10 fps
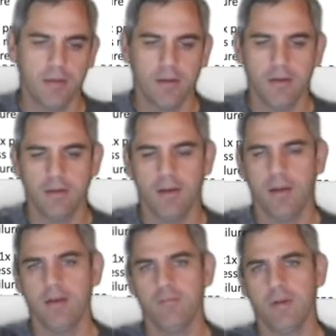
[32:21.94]
I
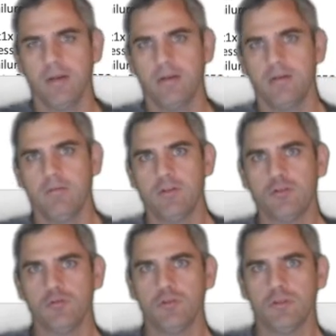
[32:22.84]
have my
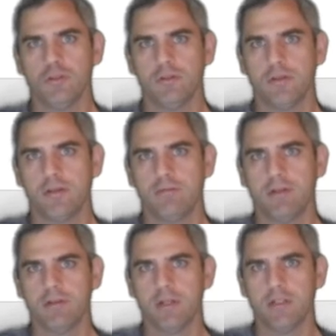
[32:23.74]
individual
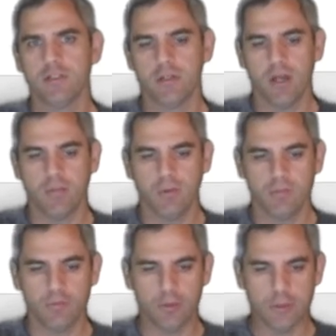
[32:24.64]
configuration on my
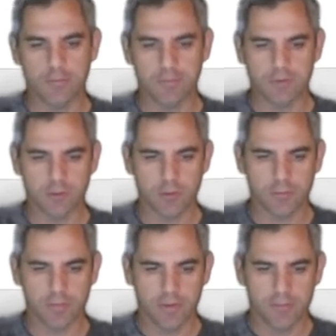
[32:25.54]
port. So
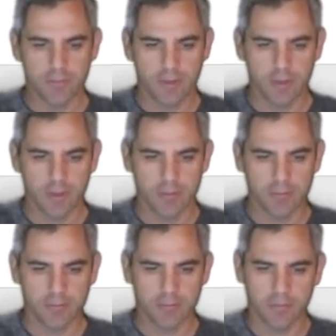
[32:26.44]

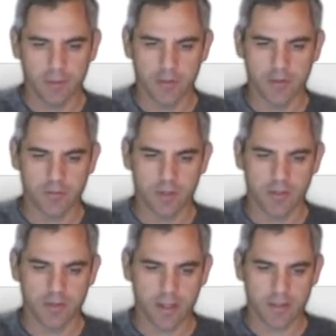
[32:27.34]
here's where I
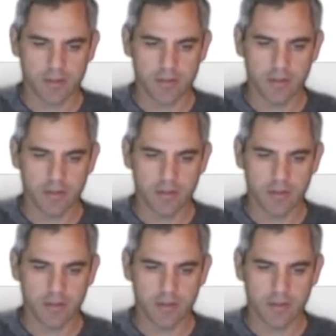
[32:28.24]
attach the